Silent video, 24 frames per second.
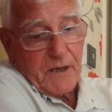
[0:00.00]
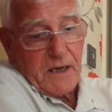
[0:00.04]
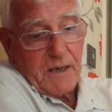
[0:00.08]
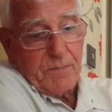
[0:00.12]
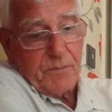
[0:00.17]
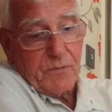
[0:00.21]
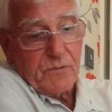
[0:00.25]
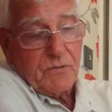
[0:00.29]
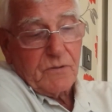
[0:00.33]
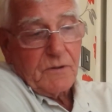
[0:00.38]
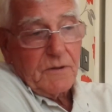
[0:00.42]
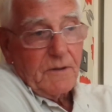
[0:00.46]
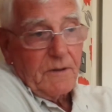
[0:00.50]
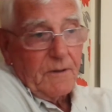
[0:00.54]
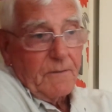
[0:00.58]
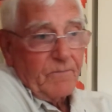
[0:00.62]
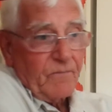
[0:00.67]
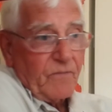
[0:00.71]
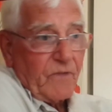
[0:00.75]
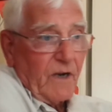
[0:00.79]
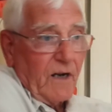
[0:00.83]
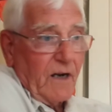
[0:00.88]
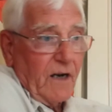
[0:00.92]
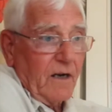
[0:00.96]
people
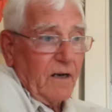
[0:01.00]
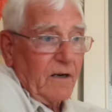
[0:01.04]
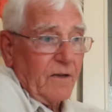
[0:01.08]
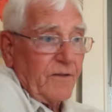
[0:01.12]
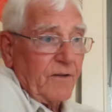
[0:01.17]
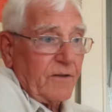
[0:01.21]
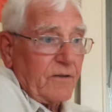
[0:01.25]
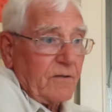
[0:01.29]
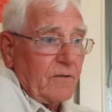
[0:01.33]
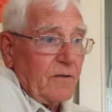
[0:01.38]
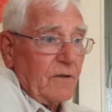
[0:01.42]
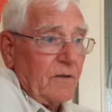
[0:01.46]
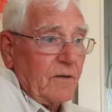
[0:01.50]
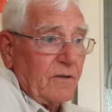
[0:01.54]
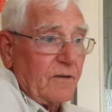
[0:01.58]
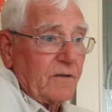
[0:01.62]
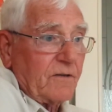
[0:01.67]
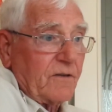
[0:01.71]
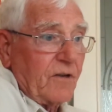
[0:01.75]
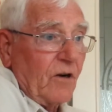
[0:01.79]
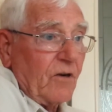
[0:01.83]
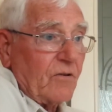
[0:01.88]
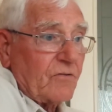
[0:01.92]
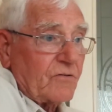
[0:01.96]
are the
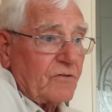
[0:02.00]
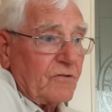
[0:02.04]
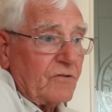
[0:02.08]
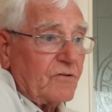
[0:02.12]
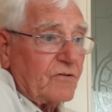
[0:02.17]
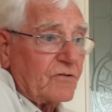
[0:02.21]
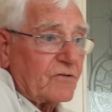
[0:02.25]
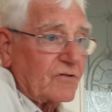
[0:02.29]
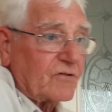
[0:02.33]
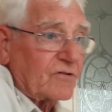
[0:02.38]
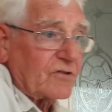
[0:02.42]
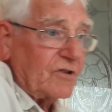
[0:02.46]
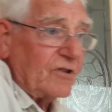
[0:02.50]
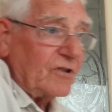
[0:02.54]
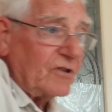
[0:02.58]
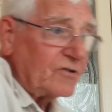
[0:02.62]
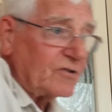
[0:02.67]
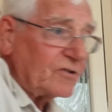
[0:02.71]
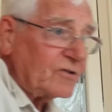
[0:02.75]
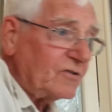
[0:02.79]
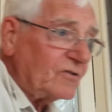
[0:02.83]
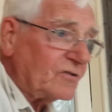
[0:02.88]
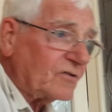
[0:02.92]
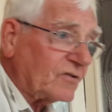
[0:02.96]
doctors, the
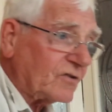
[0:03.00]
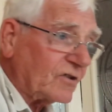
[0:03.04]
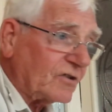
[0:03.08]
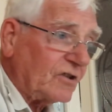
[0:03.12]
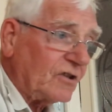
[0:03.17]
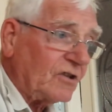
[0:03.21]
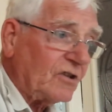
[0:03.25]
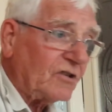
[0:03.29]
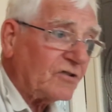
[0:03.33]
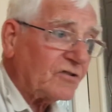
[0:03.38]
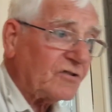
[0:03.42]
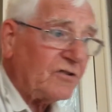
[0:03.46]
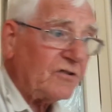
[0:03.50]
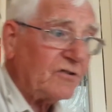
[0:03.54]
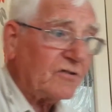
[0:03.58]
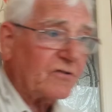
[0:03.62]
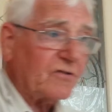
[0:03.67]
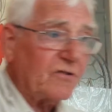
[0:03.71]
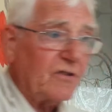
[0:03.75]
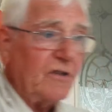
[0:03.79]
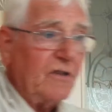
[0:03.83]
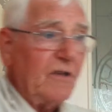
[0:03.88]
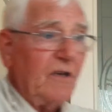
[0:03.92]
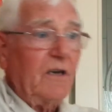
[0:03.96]
surgeons, the
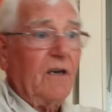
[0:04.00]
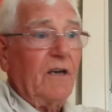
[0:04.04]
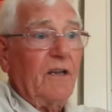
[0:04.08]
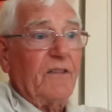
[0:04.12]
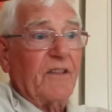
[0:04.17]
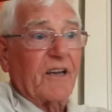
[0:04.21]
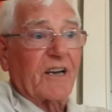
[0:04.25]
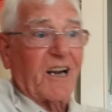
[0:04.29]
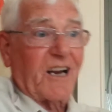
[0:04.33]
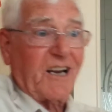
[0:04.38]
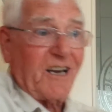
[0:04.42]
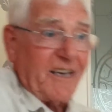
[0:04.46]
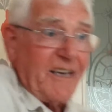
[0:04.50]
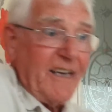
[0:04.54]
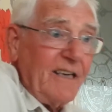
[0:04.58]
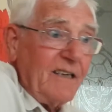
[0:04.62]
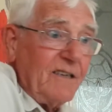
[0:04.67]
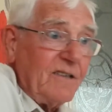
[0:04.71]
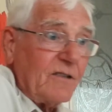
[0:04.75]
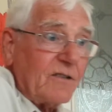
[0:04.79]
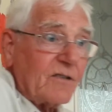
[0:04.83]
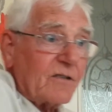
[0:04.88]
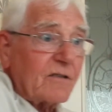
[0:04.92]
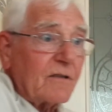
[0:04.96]
nurses, the
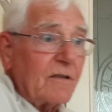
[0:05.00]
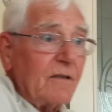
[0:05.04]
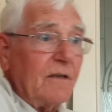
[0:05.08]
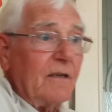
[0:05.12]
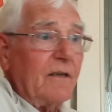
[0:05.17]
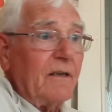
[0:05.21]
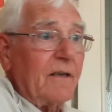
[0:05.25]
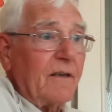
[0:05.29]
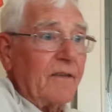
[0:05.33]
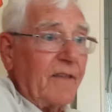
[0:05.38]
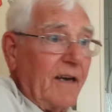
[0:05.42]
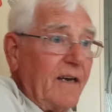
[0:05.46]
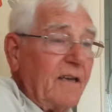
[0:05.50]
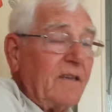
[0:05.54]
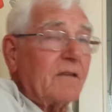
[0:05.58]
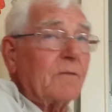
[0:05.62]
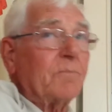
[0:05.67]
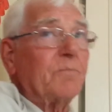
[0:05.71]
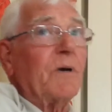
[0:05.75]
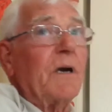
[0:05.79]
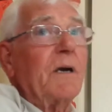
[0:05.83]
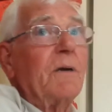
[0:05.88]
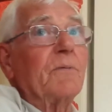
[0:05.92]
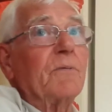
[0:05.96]
cleaners. They're the
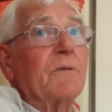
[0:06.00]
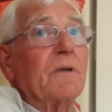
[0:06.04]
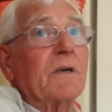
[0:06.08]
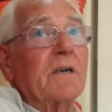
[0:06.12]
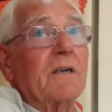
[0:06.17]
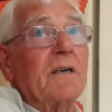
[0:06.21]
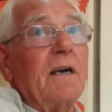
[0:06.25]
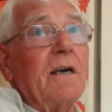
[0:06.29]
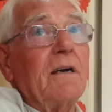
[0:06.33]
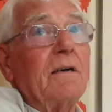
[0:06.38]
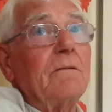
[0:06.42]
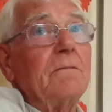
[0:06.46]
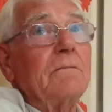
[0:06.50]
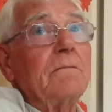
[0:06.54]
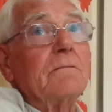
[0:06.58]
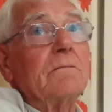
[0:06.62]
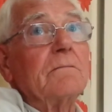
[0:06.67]
people that count.